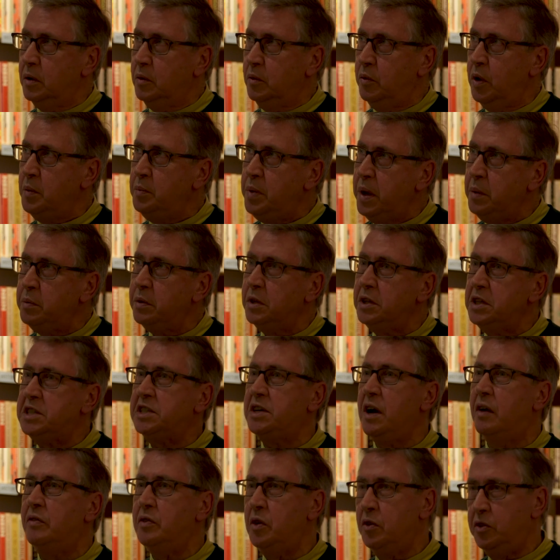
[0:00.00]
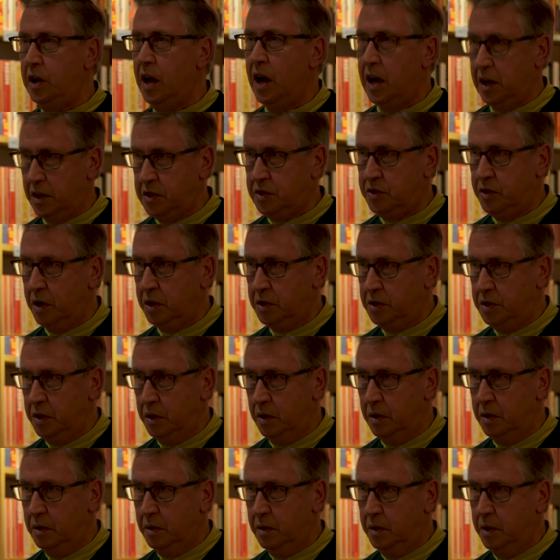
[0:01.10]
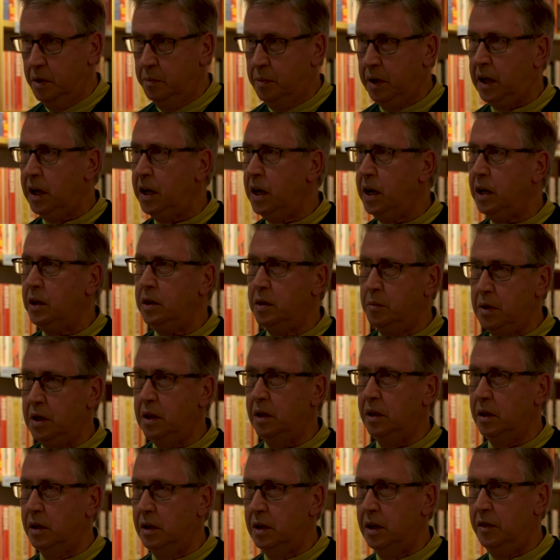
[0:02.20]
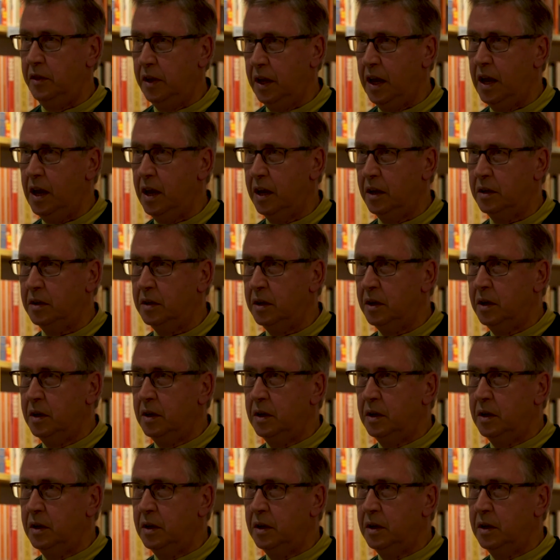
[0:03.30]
when people discover three-act structure, the beginning, the middle, and the end,